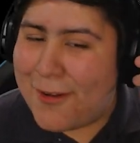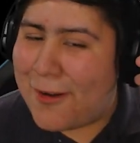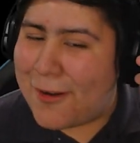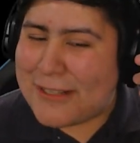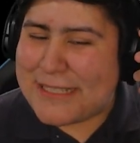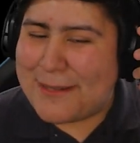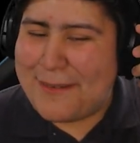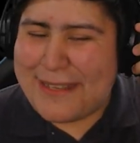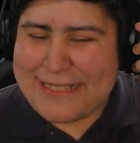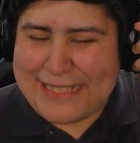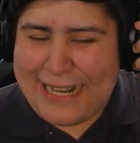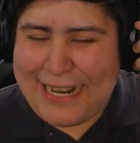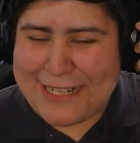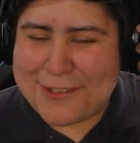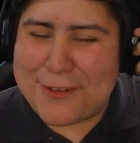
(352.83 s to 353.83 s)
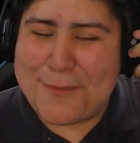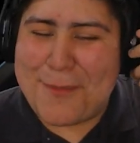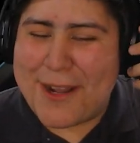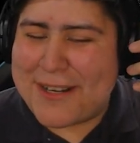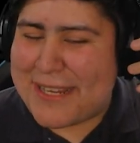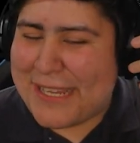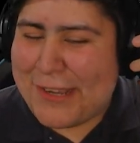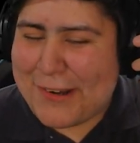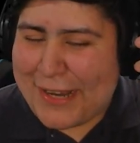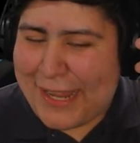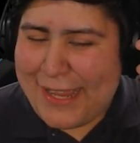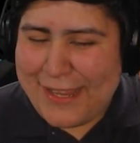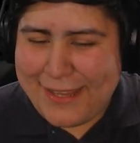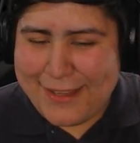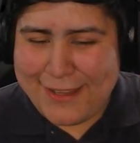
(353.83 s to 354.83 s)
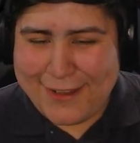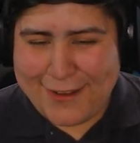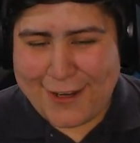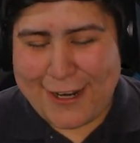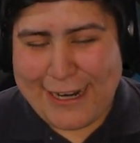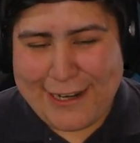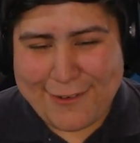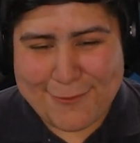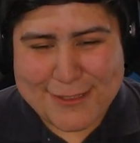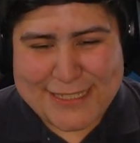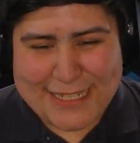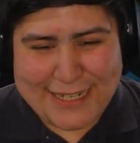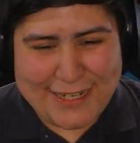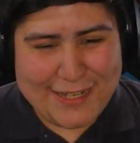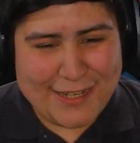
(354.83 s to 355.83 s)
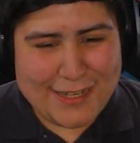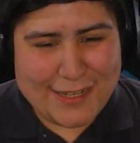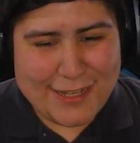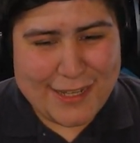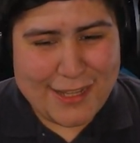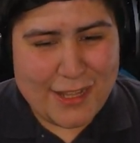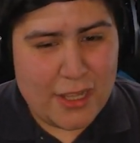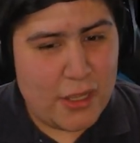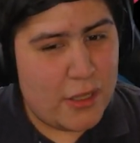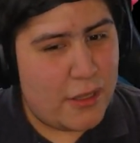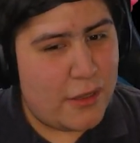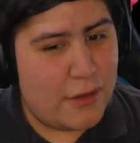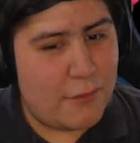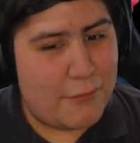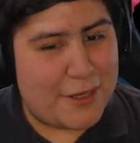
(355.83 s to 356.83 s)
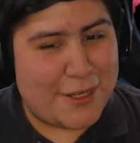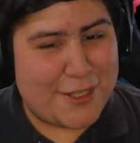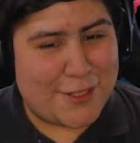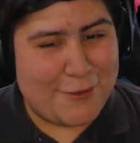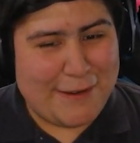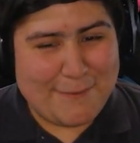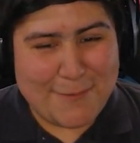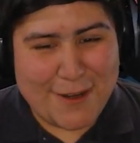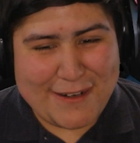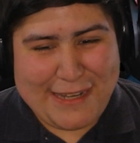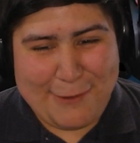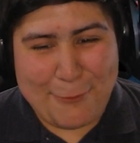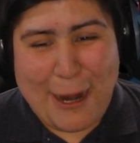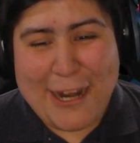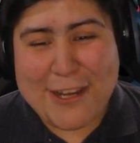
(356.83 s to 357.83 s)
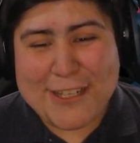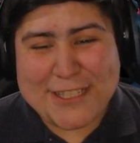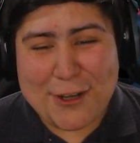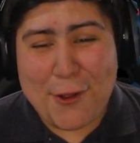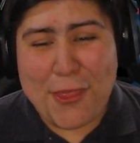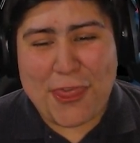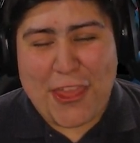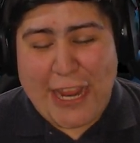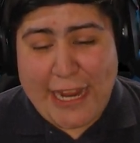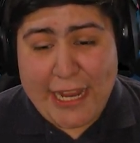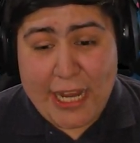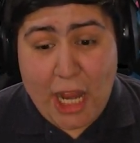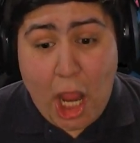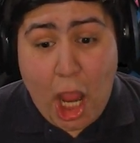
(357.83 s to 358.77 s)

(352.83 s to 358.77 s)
Oh, it's a, it's an actual monkey. Okay. All right. What's he? What are you doing, monkey? Why are you so thick?